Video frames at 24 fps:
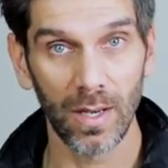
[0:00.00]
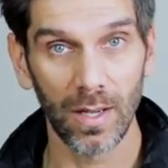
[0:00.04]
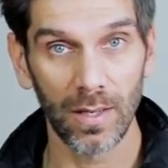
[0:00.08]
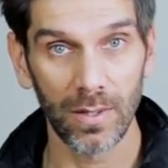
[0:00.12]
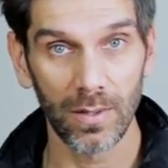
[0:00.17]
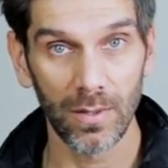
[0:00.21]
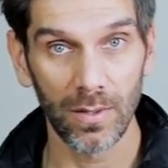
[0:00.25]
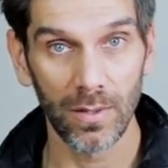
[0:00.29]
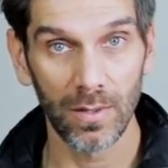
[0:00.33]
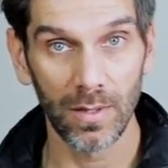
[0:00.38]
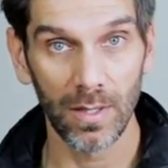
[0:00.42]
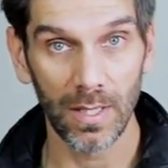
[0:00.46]

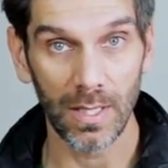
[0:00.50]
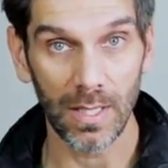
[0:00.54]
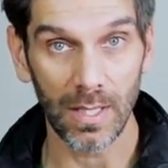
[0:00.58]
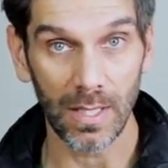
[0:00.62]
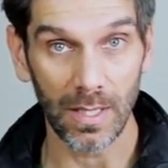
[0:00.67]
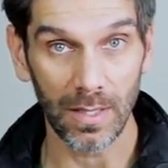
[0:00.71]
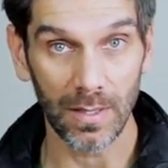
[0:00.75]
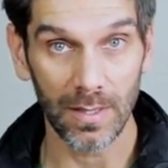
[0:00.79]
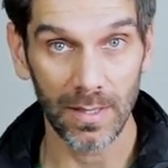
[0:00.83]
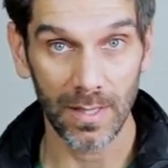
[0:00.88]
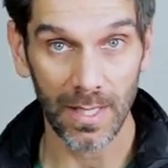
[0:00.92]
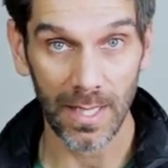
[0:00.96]
under
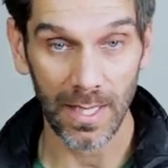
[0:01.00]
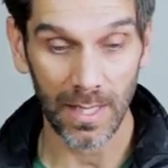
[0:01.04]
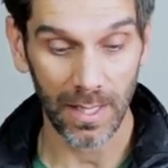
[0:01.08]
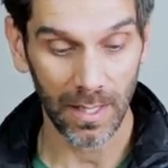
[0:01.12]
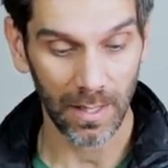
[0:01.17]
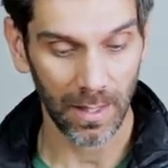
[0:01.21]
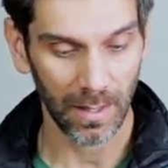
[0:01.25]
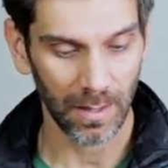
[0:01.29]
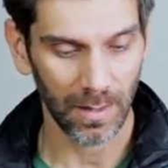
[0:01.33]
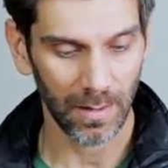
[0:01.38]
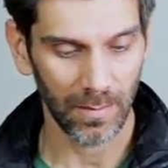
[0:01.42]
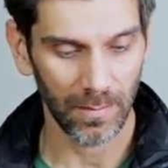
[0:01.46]
the
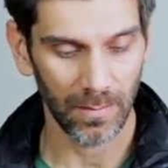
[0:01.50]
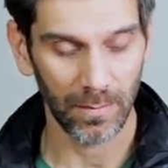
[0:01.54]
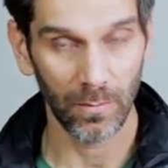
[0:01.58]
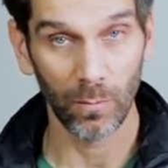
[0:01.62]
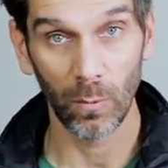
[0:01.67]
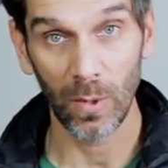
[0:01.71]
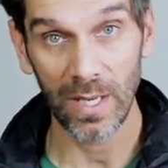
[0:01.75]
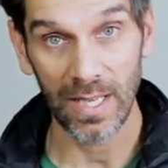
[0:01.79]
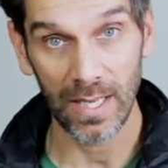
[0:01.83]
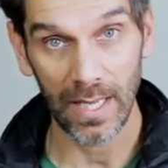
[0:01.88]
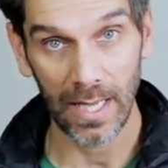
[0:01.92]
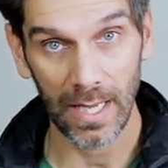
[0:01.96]
sink,
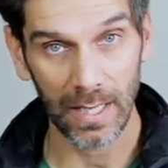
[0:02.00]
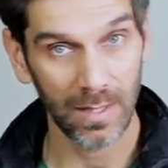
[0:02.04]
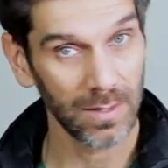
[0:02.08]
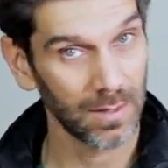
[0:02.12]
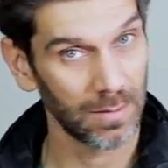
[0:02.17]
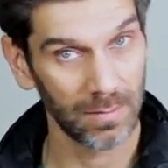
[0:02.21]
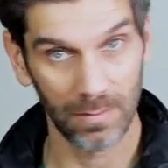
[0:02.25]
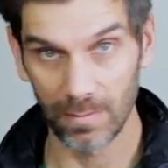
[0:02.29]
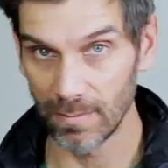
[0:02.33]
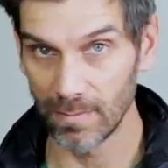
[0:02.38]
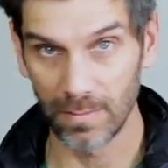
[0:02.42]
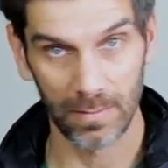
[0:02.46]
Windex.